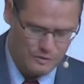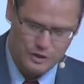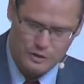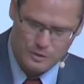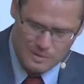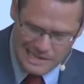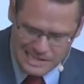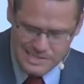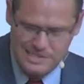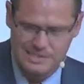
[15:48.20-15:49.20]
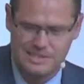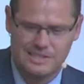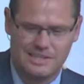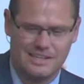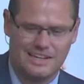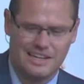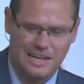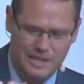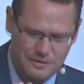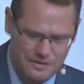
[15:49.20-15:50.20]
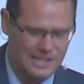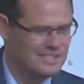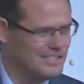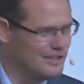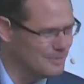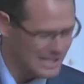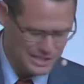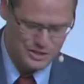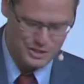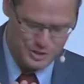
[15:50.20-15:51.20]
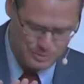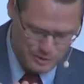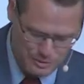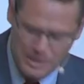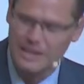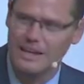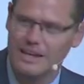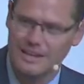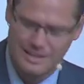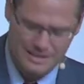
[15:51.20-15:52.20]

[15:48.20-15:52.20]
for you to rest and invest in the relationship with me.